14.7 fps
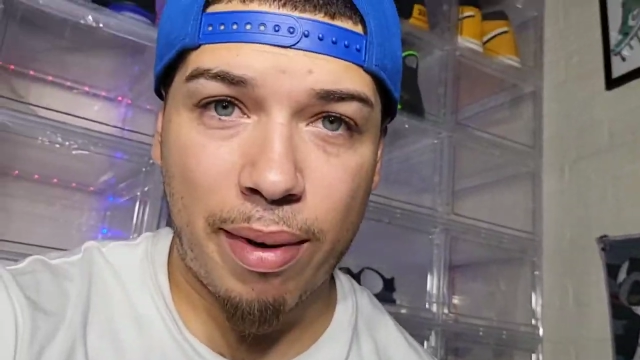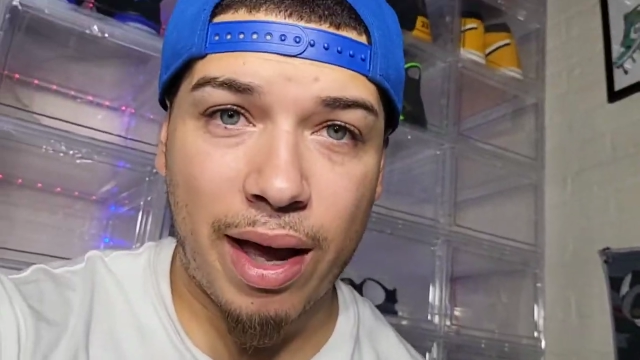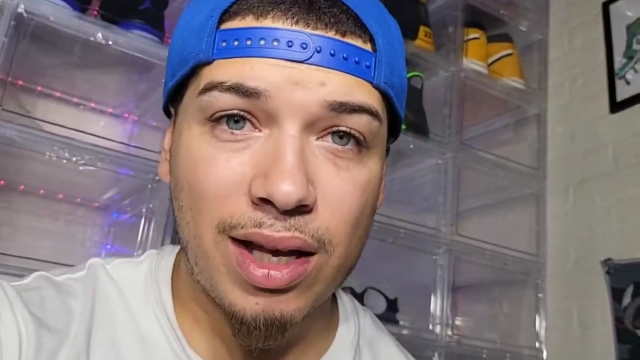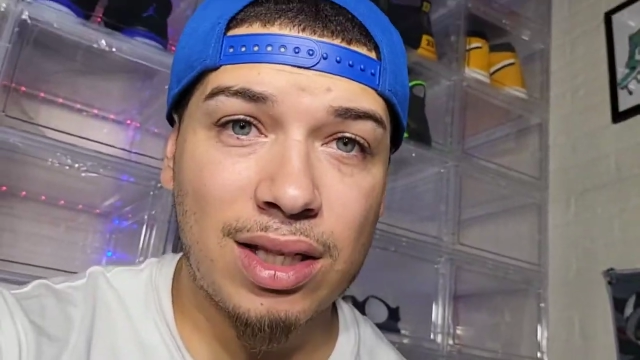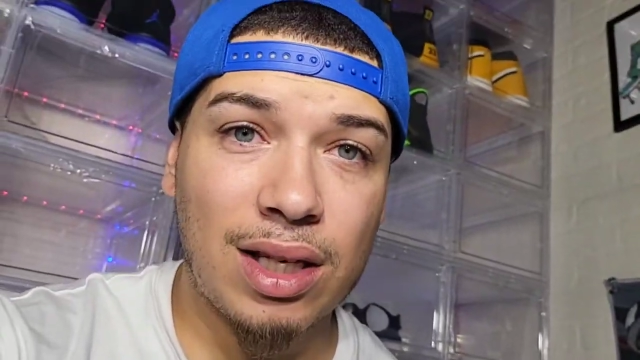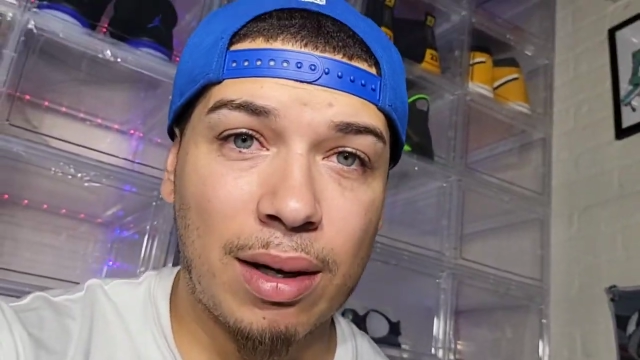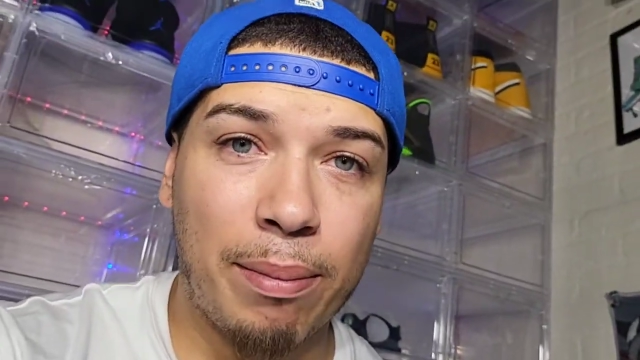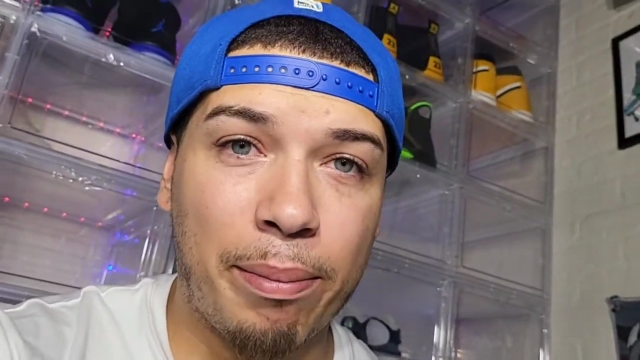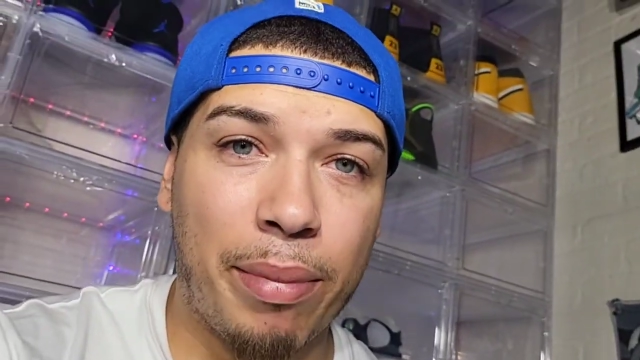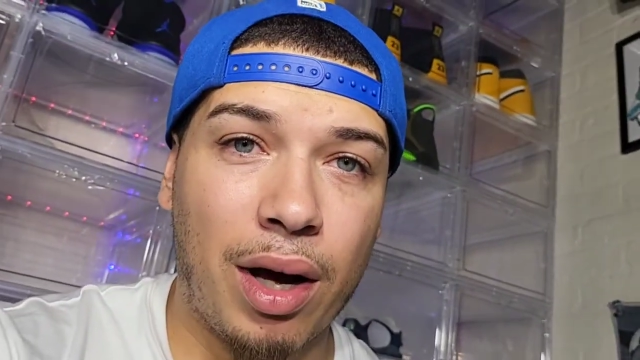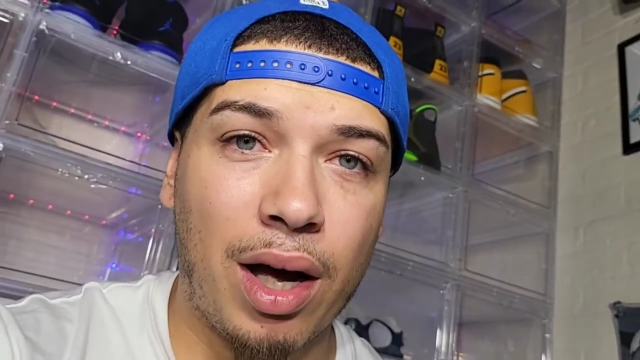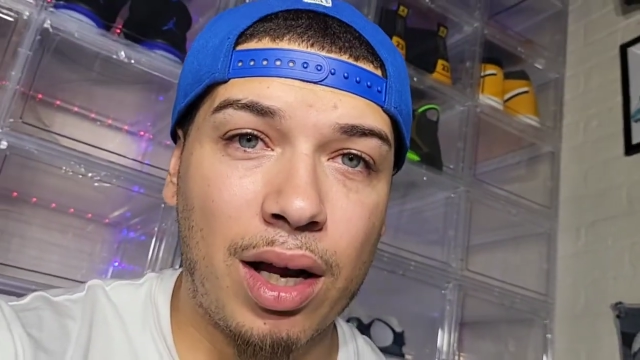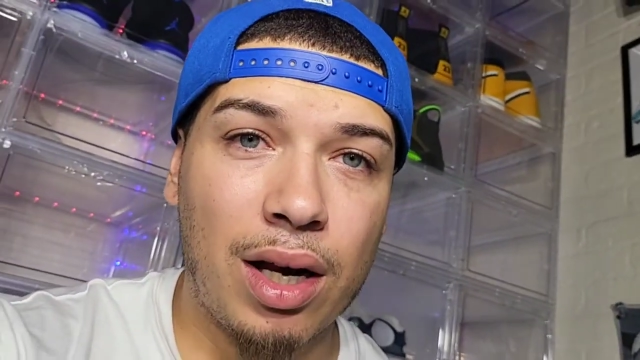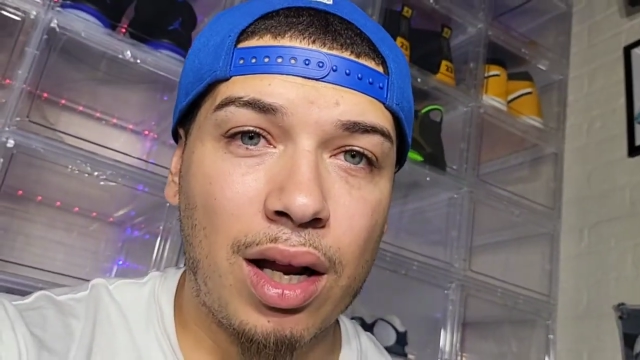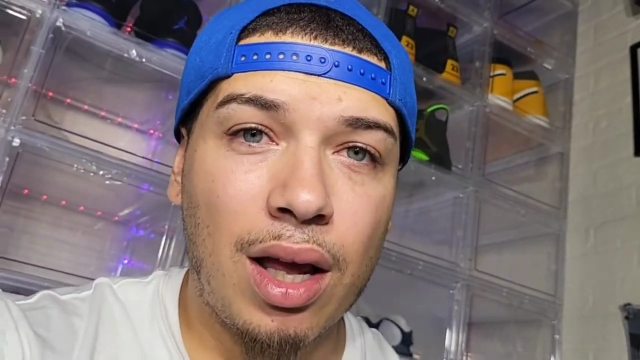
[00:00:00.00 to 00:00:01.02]
basic,
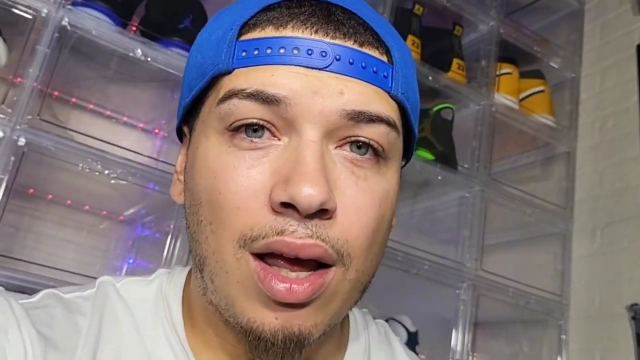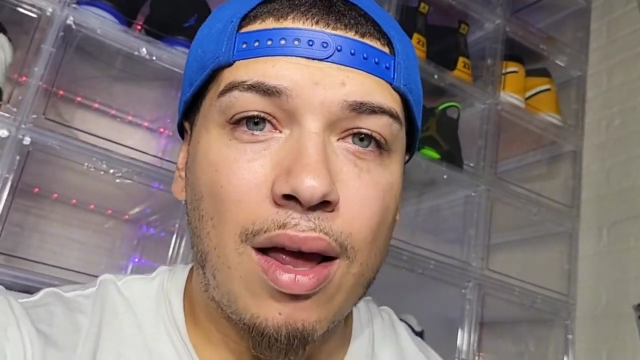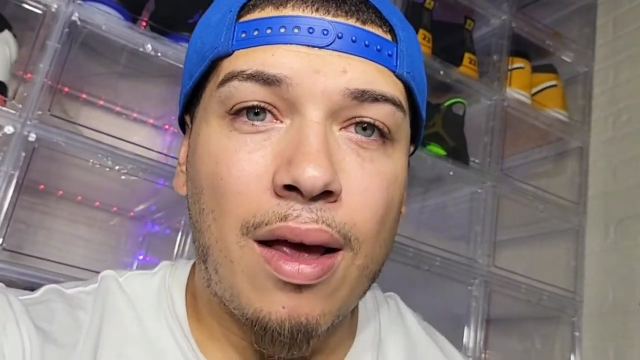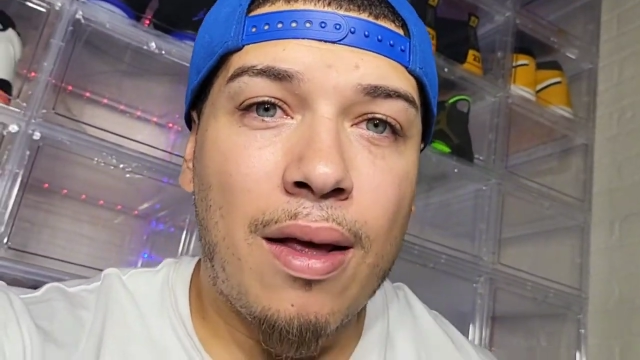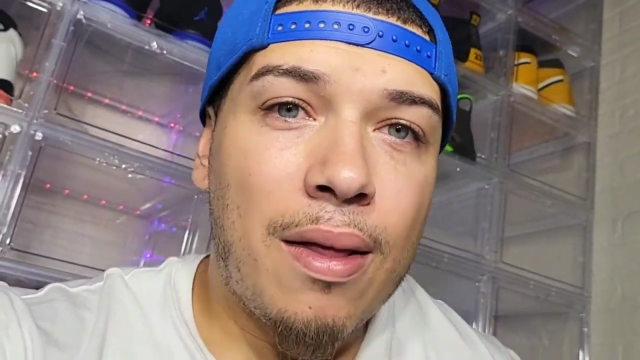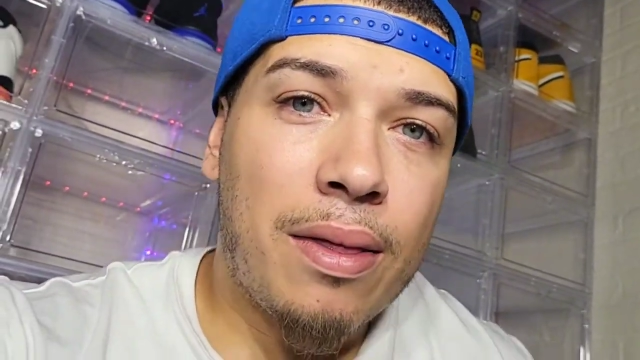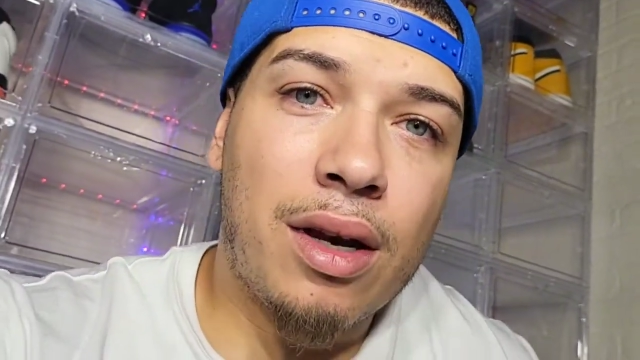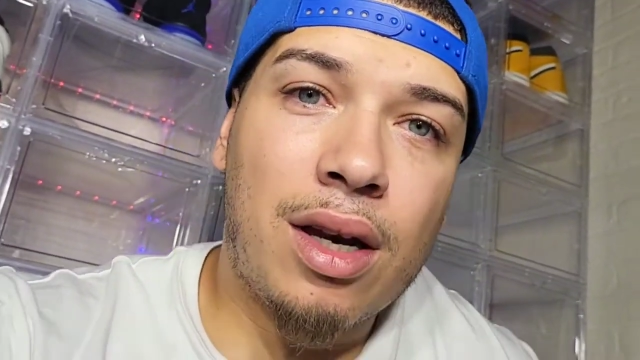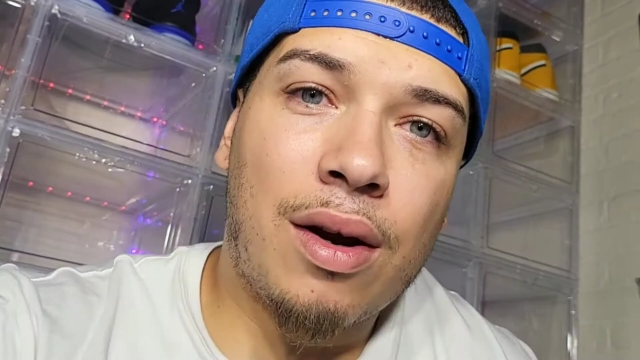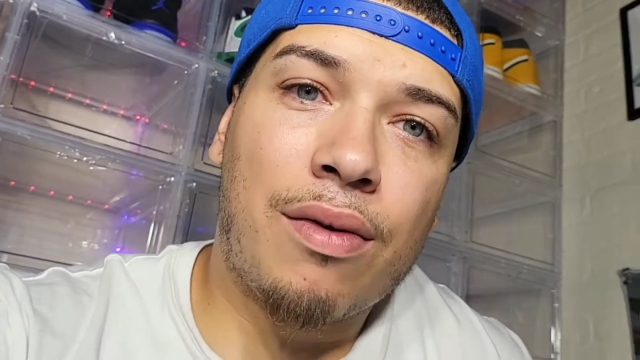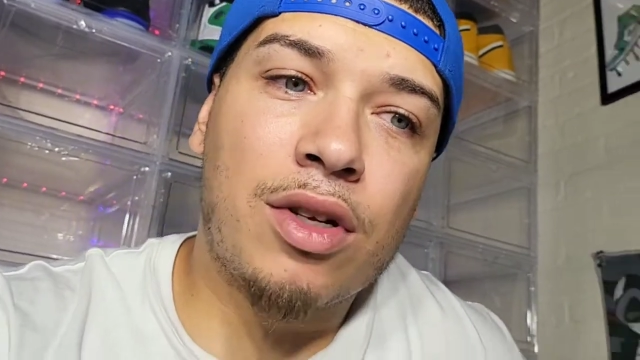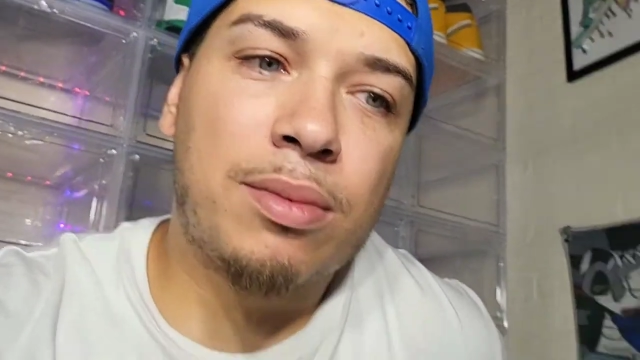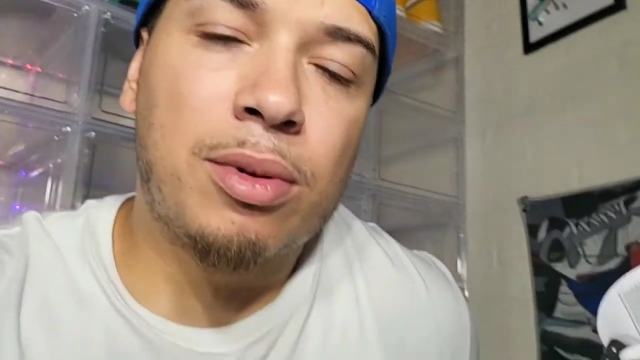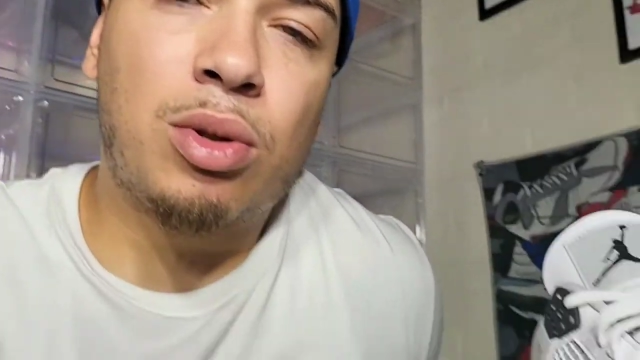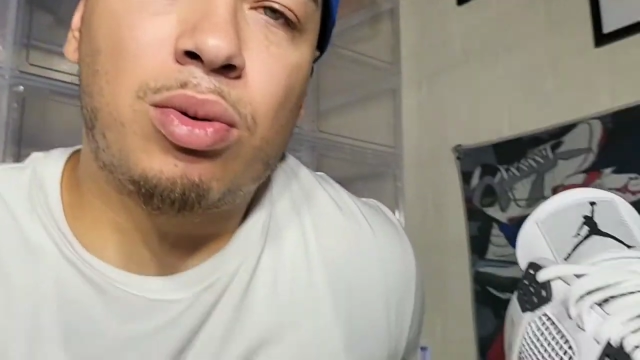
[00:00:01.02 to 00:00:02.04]
but the difference